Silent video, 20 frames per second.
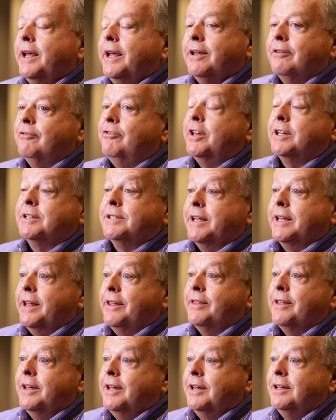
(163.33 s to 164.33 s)
They can fix
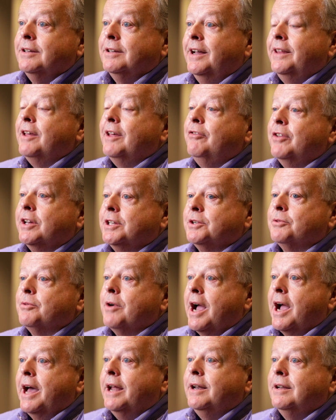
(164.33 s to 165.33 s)
anything, and they fix it
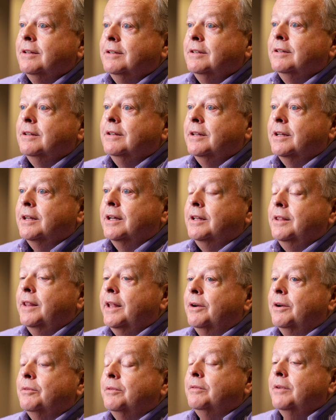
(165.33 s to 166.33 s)
right.
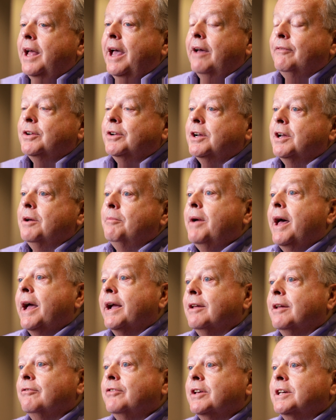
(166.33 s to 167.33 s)
They don't have to come
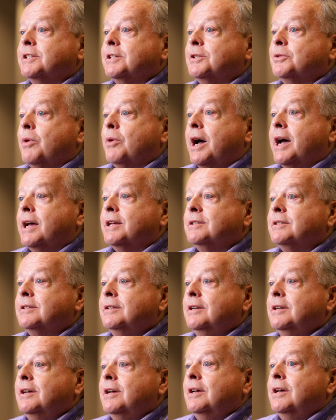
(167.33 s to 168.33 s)
back and fix it twice.
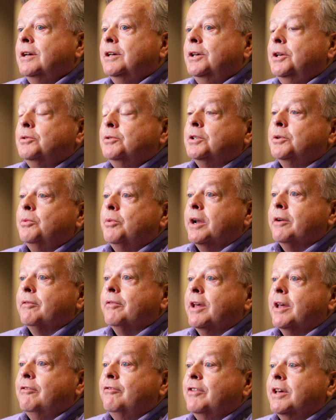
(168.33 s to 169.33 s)
Usually whatever
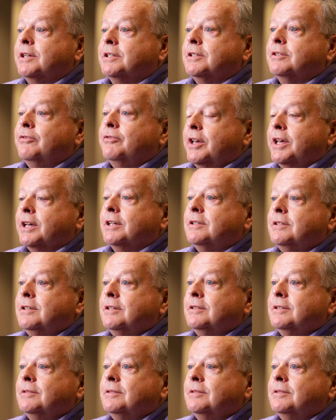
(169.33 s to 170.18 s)
they fix is fixed.